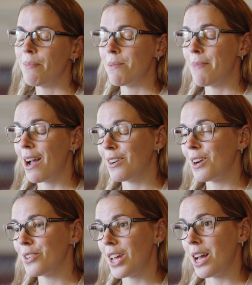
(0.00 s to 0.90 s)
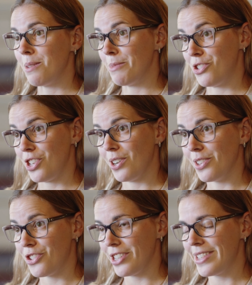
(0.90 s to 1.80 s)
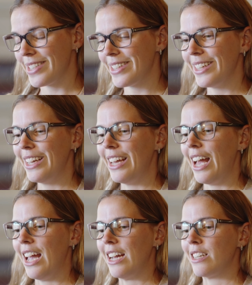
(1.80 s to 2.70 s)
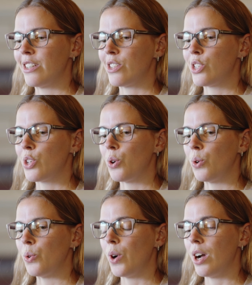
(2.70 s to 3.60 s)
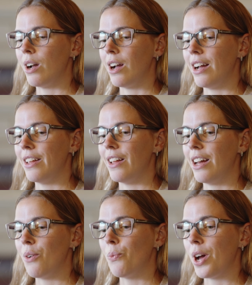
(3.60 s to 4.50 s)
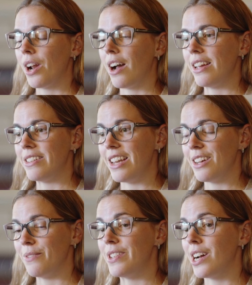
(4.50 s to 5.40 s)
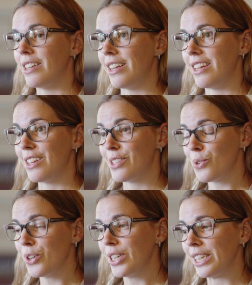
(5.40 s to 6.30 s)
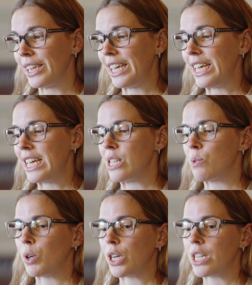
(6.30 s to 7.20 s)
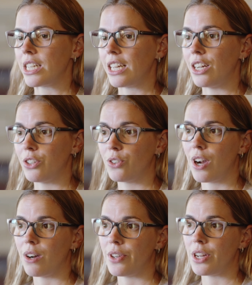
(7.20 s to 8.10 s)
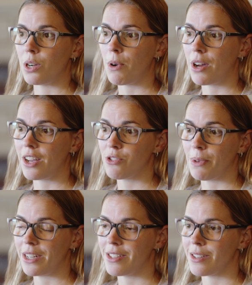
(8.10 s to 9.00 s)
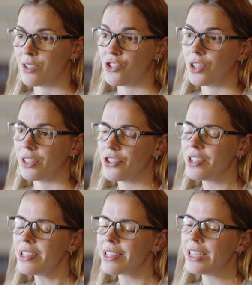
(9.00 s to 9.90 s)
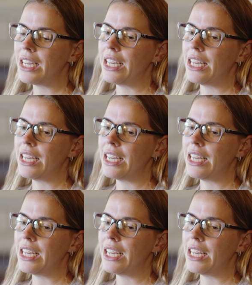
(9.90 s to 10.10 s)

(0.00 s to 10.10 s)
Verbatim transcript: By background, I'm a geologist, and so what I have done historically is worked underground in our potash mines as a geologist.